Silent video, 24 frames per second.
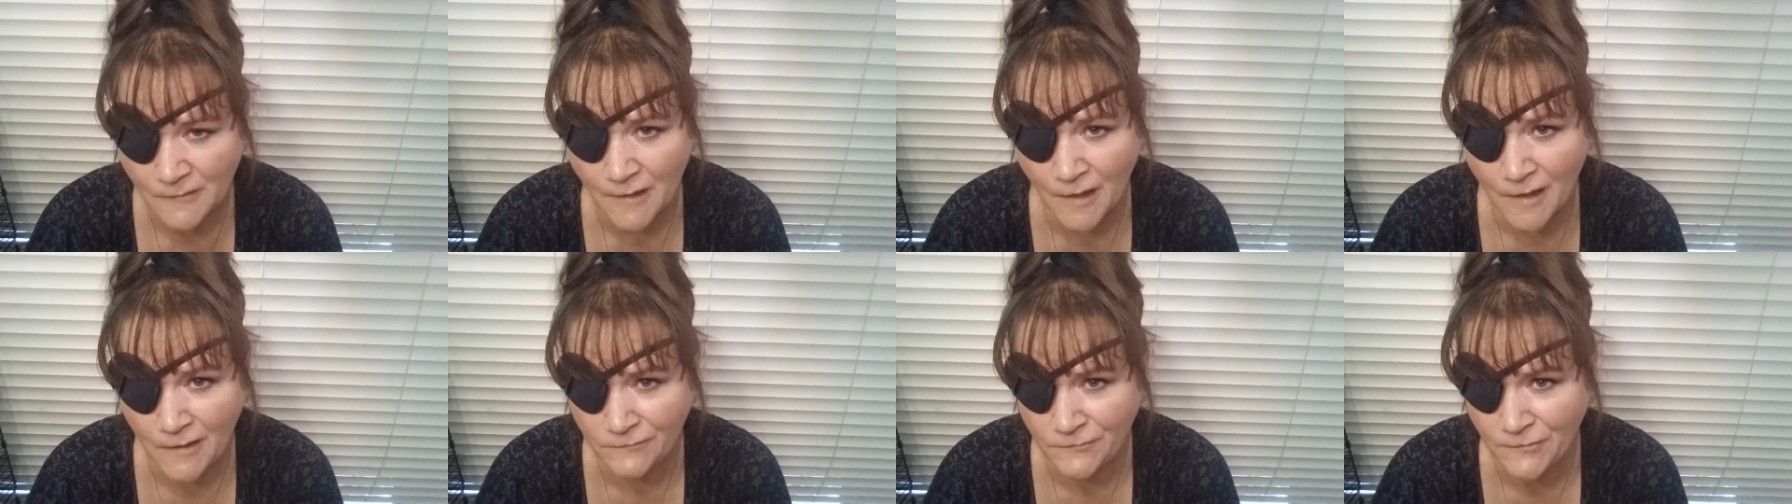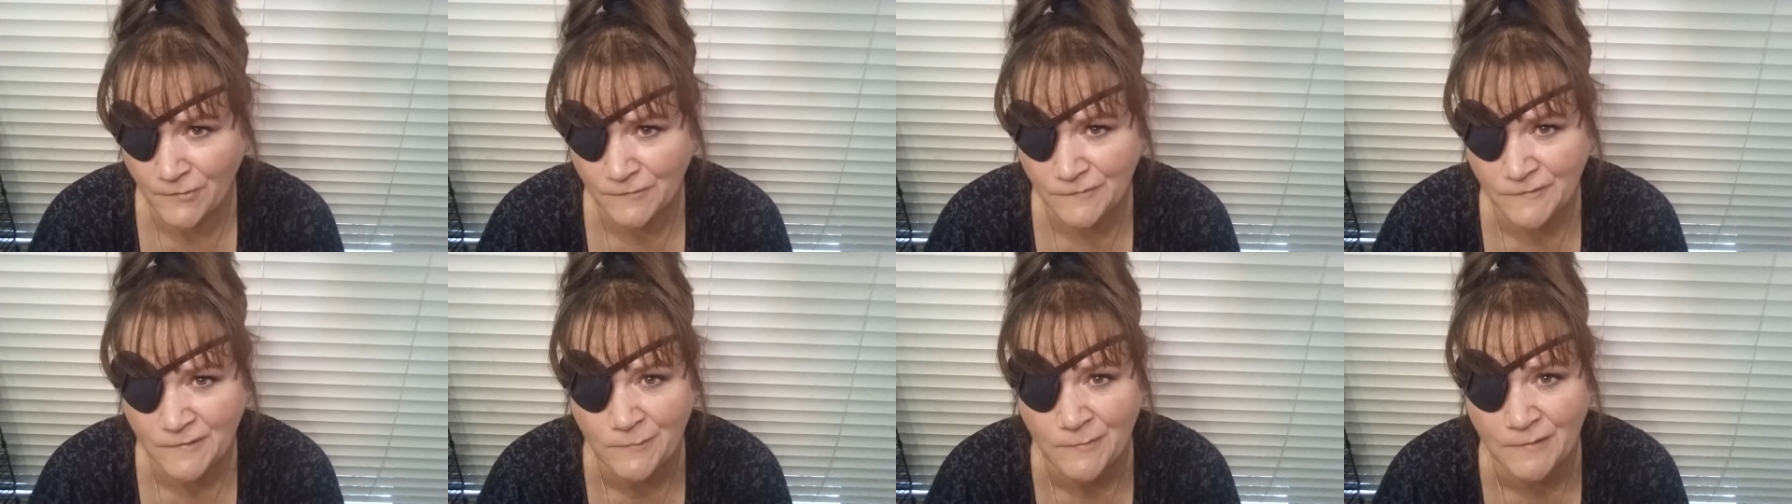I've
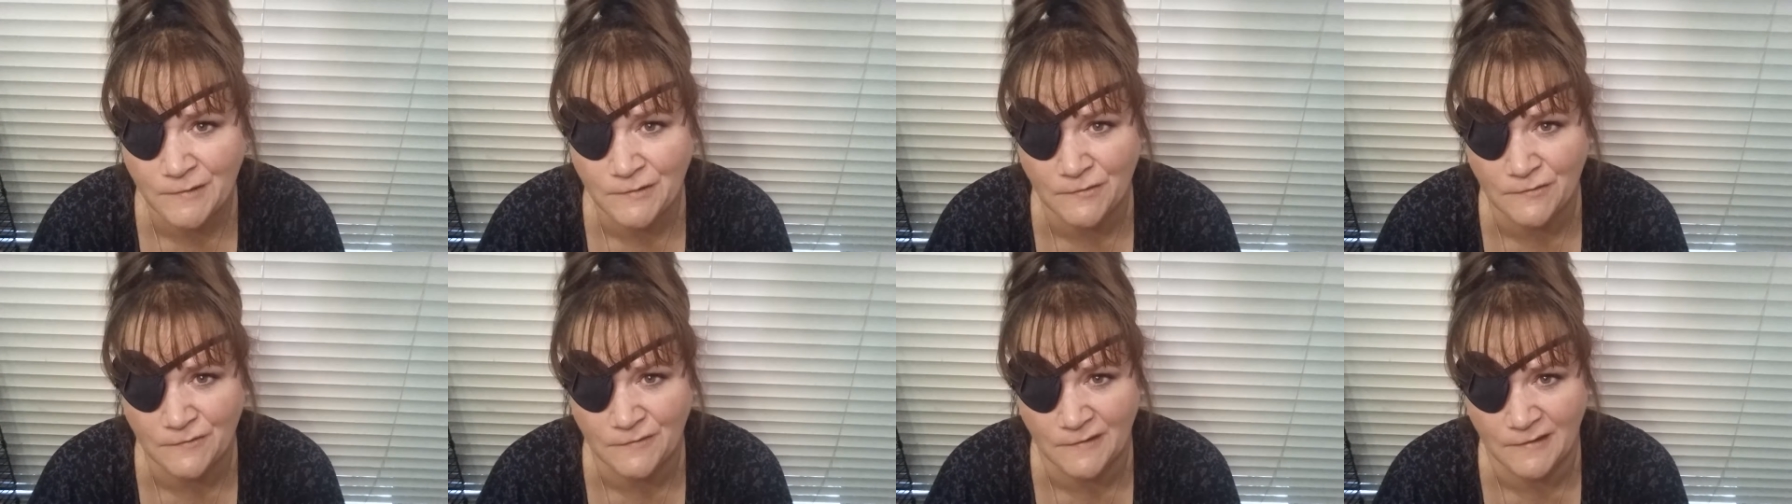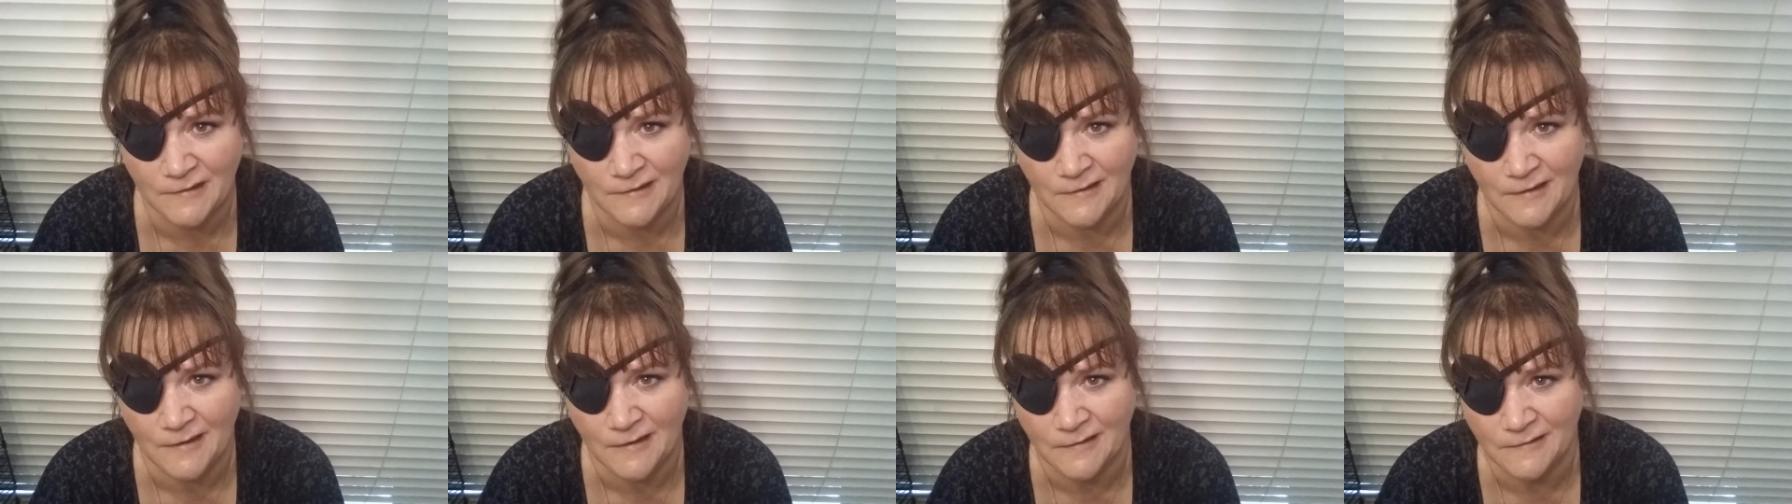also been
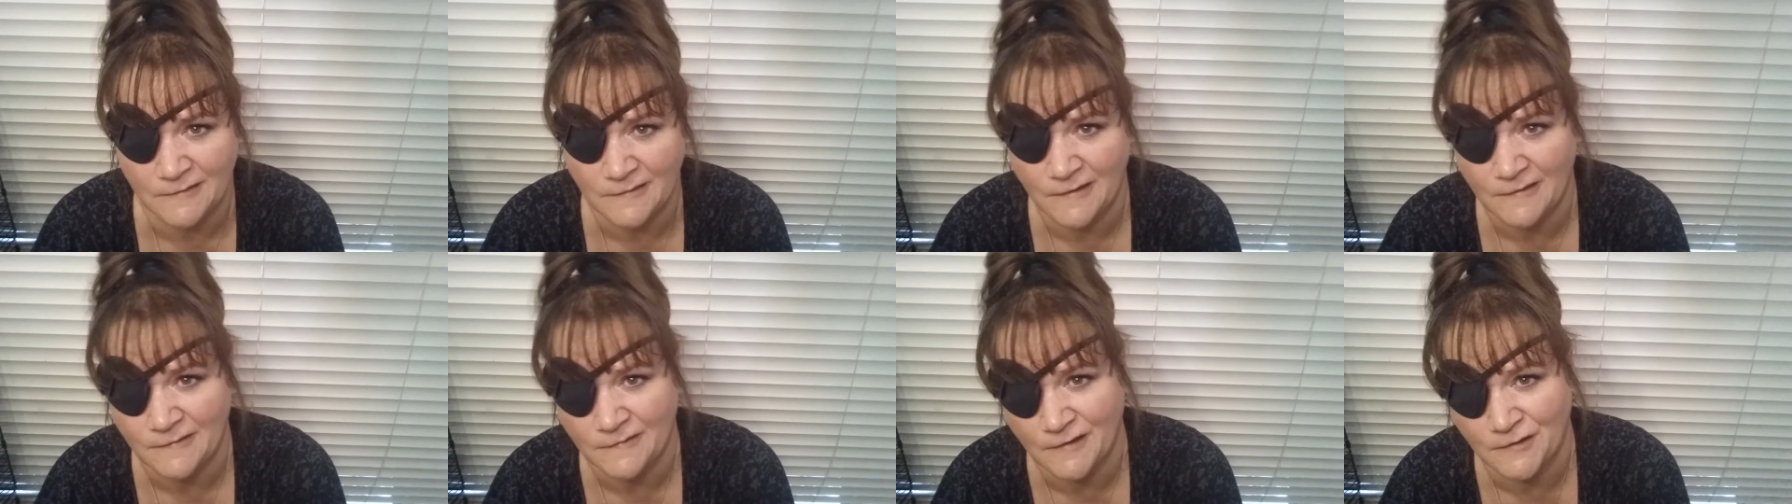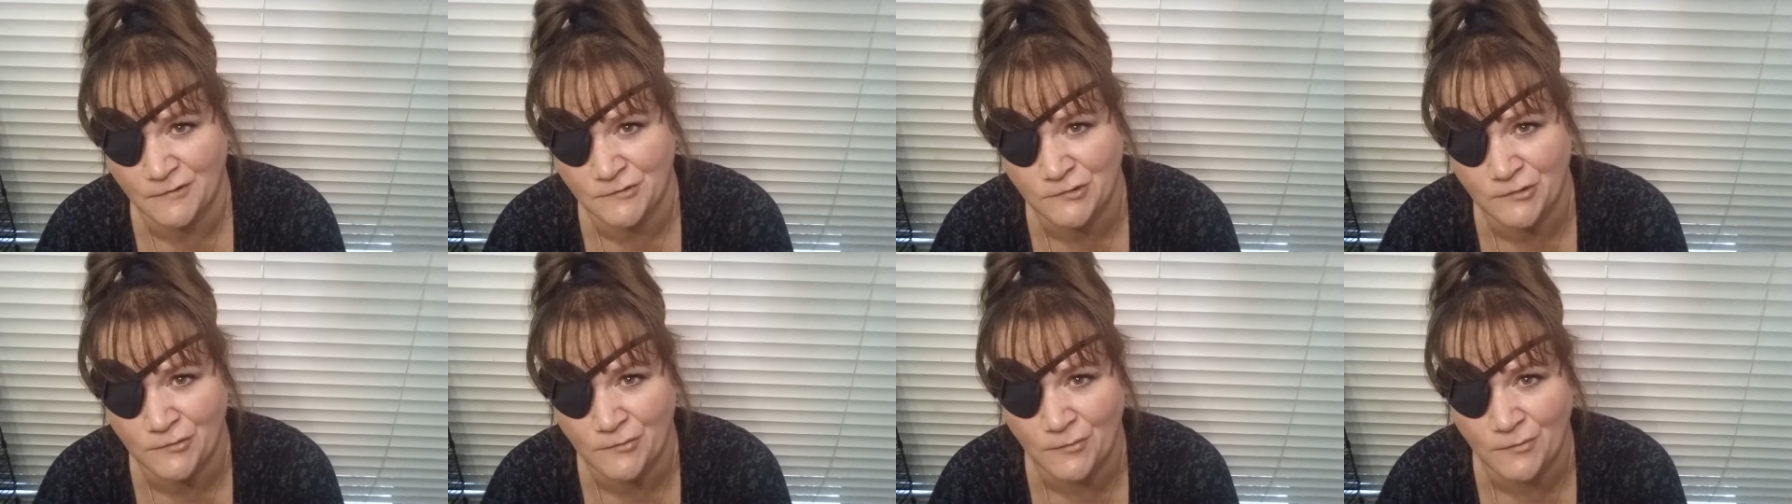using uh,
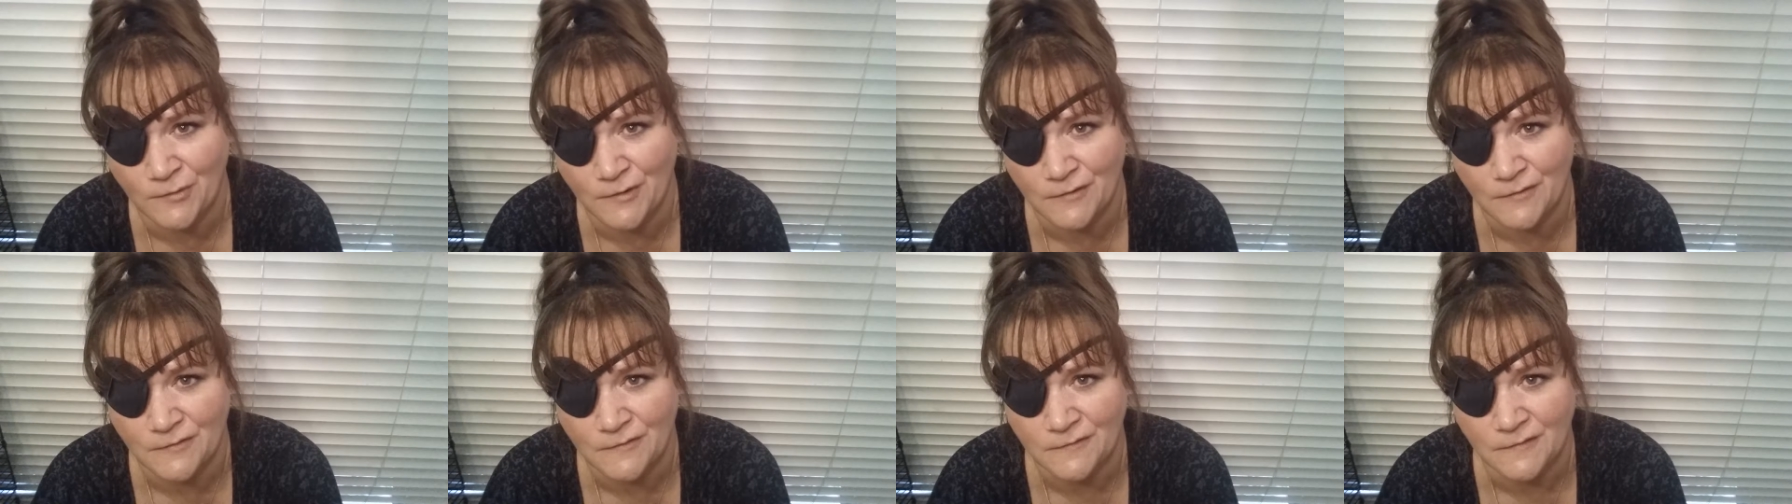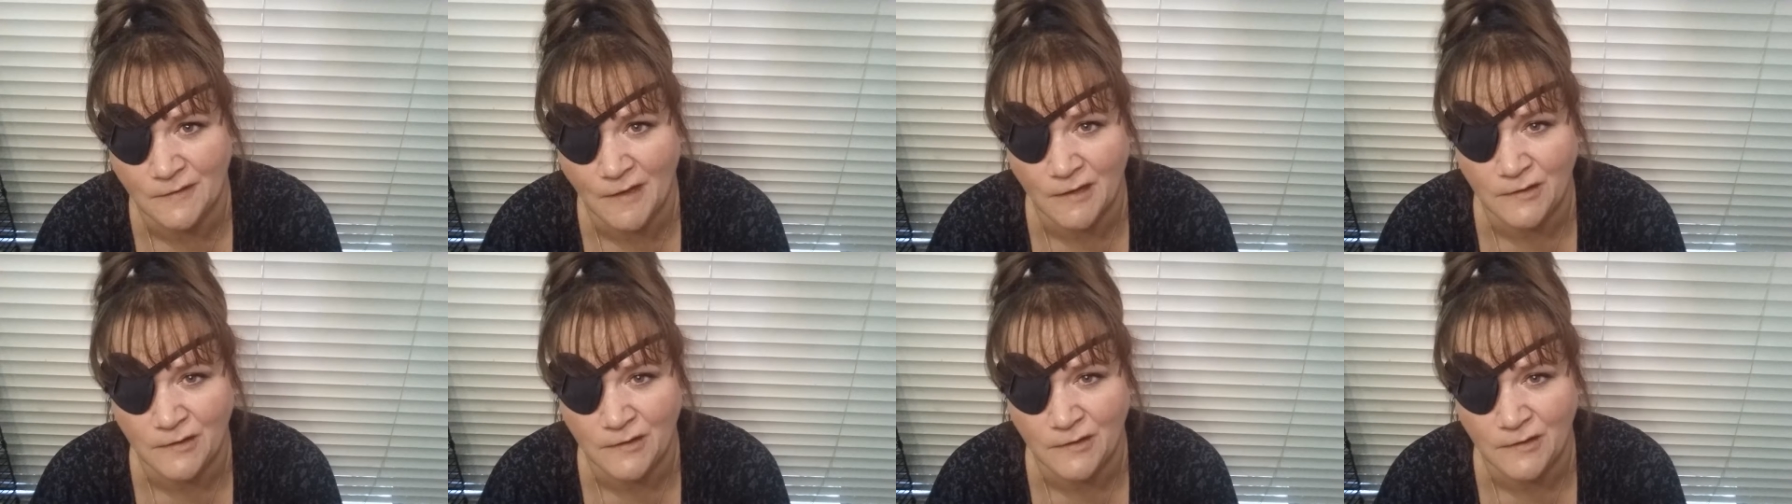essential oils.